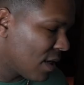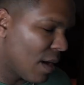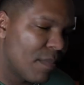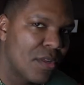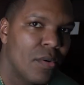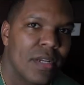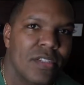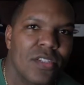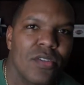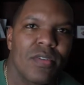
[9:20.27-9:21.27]
I'm throwing as
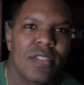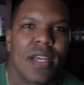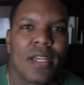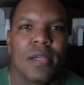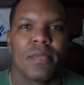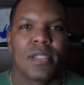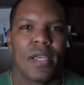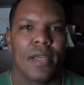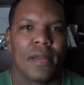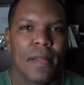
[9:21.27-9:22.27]
soon as I come set.